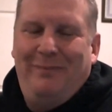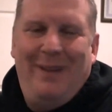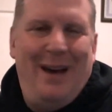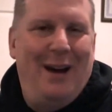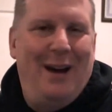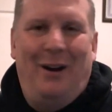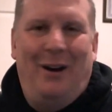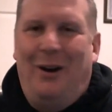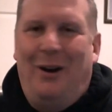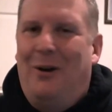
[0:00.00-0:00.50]

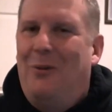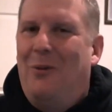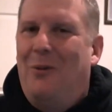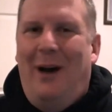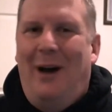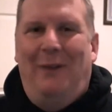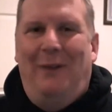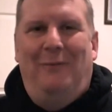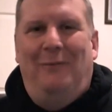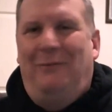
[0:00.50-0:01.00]
I don't know,
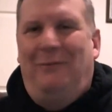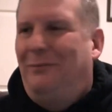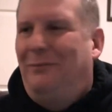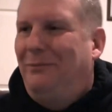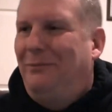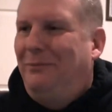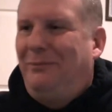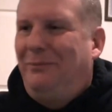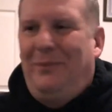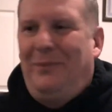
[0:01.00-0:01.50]
what,
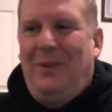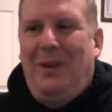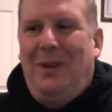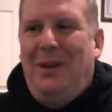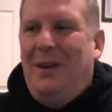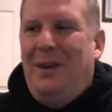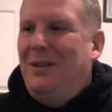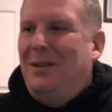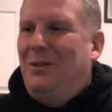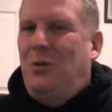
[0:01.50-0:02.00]

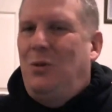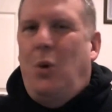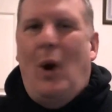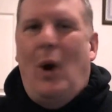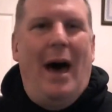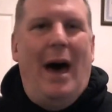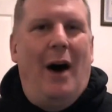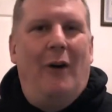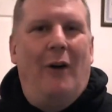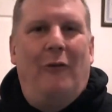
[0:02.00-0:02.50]

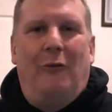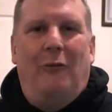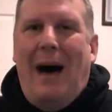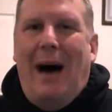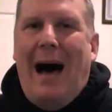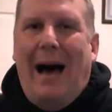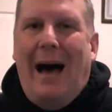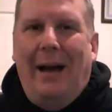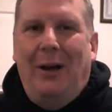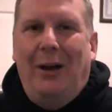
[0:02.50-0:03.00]
12
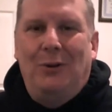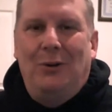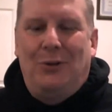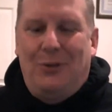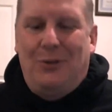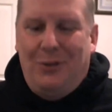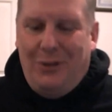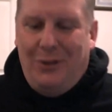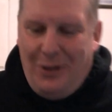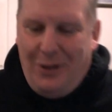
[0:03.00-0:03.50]

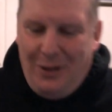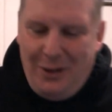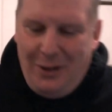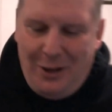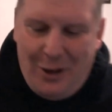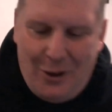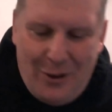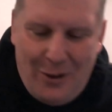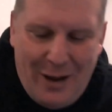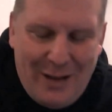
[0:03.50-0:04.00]
miles, you
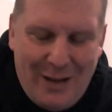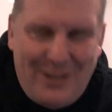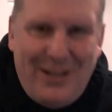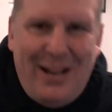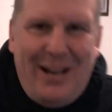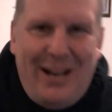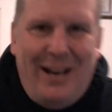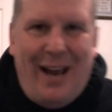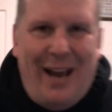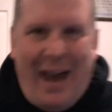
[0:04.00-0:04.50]
know, isn't
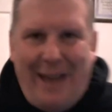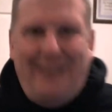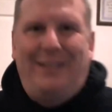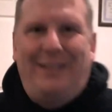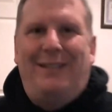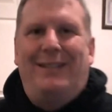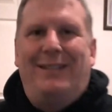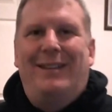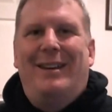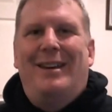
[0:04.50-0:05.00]
it
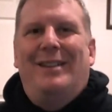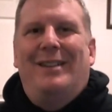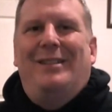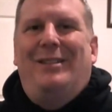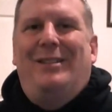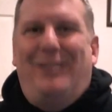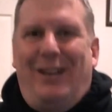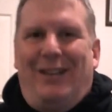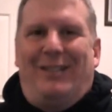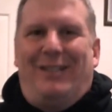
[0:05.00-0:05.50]
nice
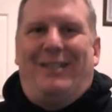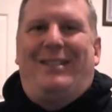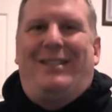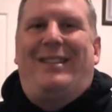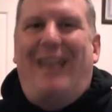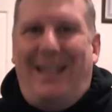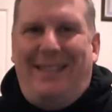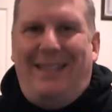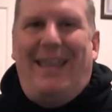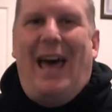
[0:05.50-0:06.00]
to just
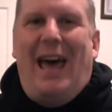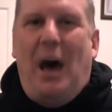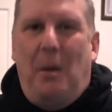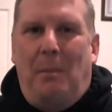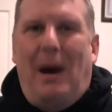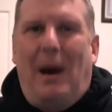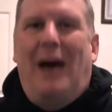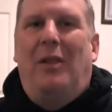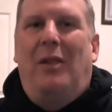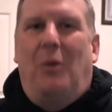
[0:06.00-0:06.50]
sit down
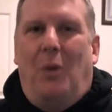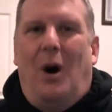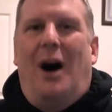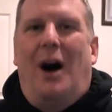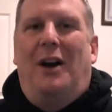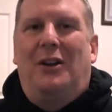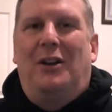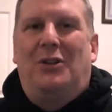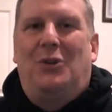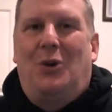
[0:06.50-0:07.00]
by the
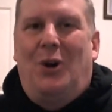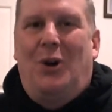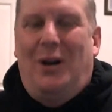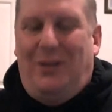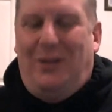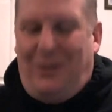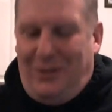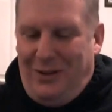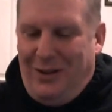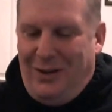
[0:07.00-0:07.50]
water
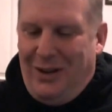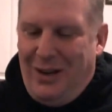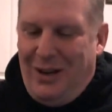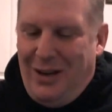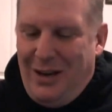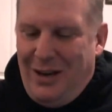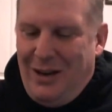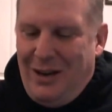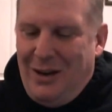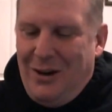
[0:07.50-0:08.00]
source,
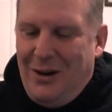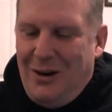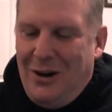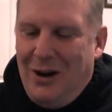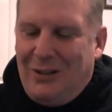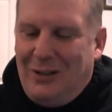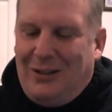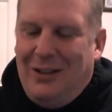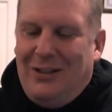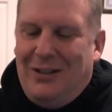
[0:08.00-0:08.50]

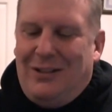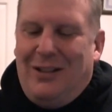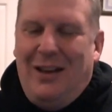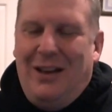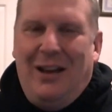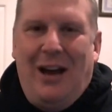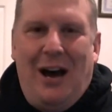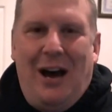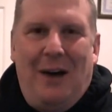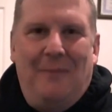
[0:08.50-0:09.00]
hook this
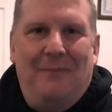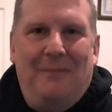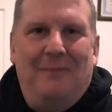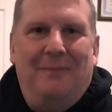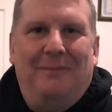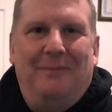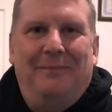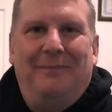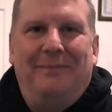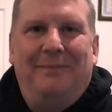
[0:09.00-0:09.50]
thing up,
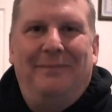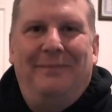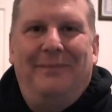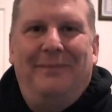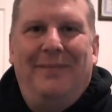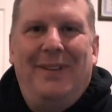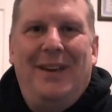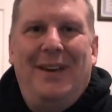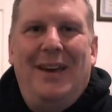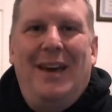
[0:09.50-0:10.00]

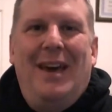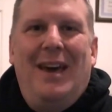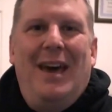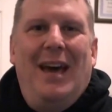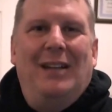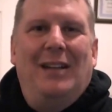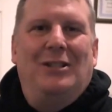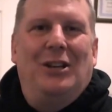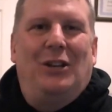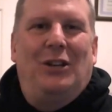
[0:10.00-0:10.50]

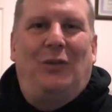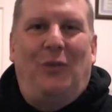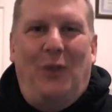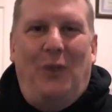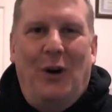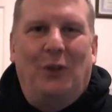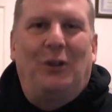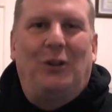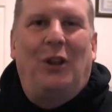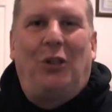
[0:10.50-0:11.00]
and just
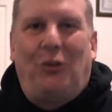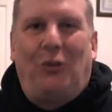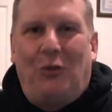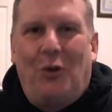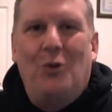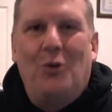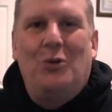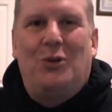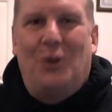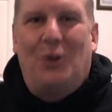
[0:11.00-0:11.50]
filter
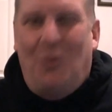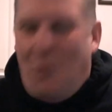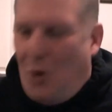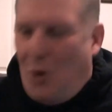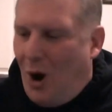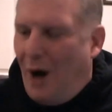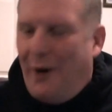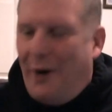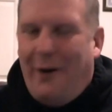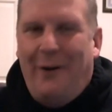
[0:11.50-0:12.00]
through some
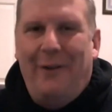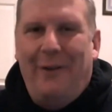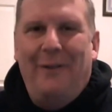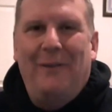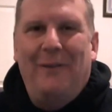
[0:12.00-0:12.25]
water?